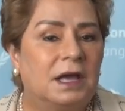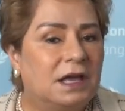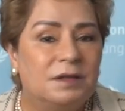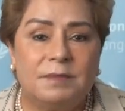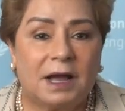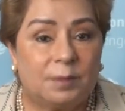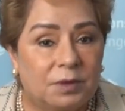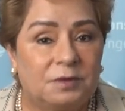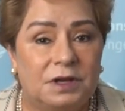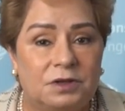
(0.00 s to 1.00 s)
In my
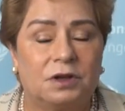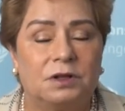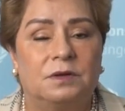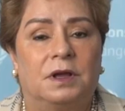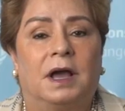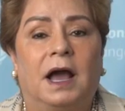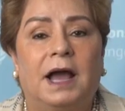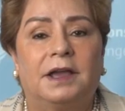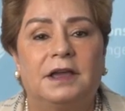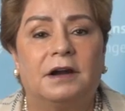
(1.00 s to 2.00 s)
position,
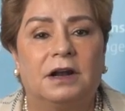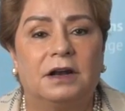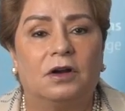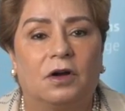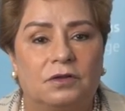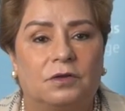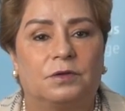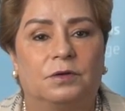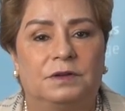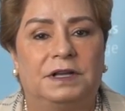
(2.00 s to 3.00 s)
I hear a lot
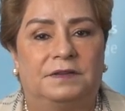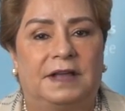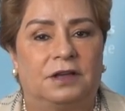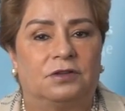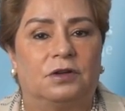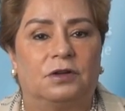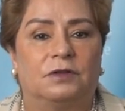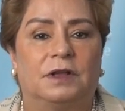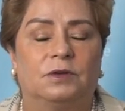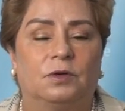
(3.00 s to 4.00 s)
of good
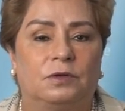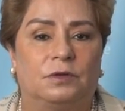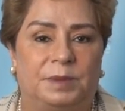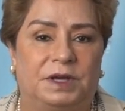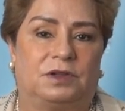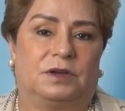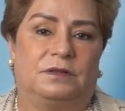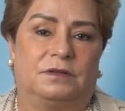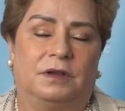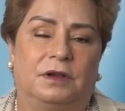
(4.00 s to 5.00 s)
intentions and good
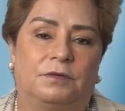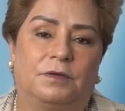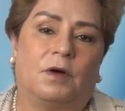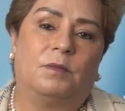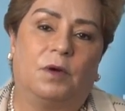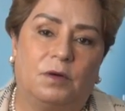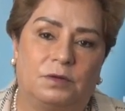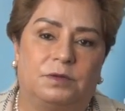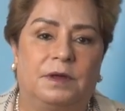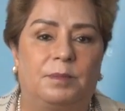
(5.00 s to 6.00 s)
speeches from
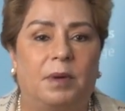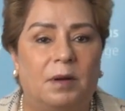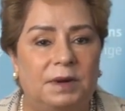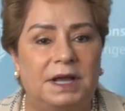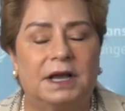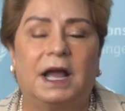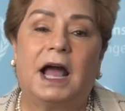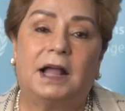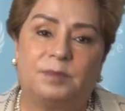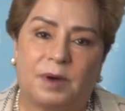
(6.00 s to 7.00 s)
both the public
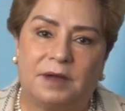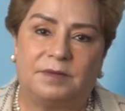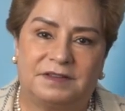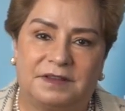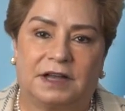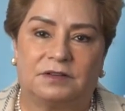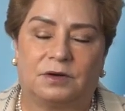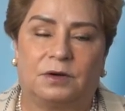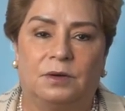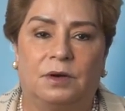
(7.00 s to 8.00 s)
and private
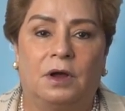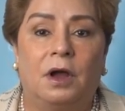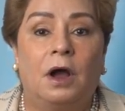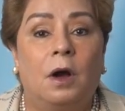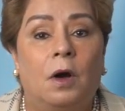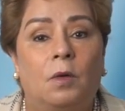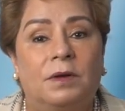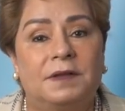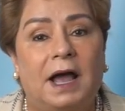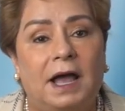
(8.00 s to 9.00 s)
sector.
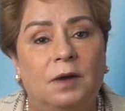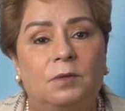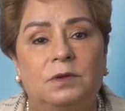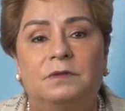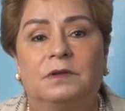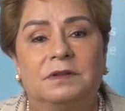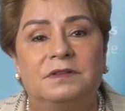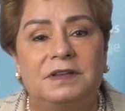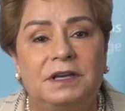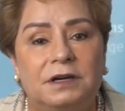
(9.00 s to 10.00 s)
What I would
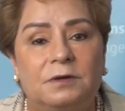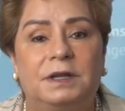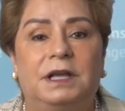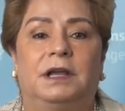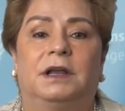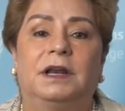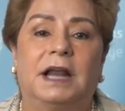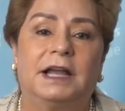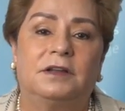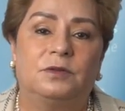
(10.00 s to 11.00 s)
dearly
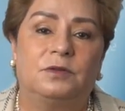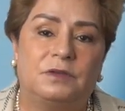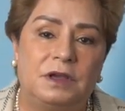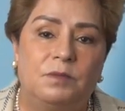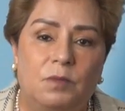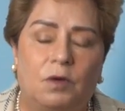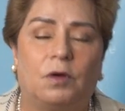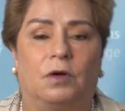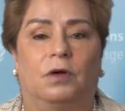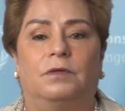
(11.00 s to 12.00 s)
like to see
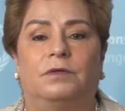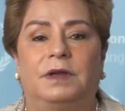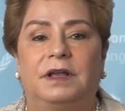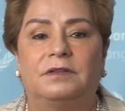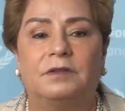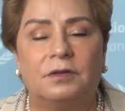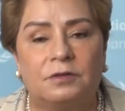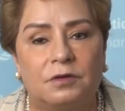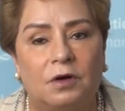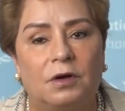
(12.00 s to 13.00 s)
more of is
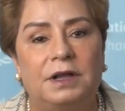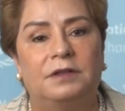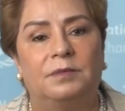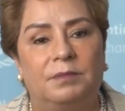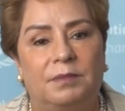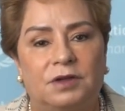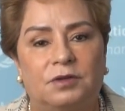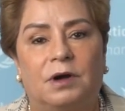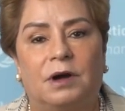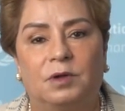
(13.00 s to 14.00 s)
solid,
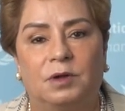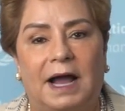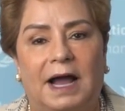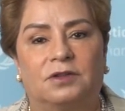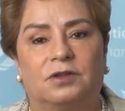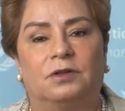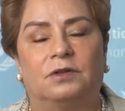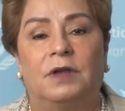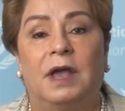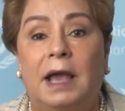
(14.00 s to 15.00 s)
measurable actions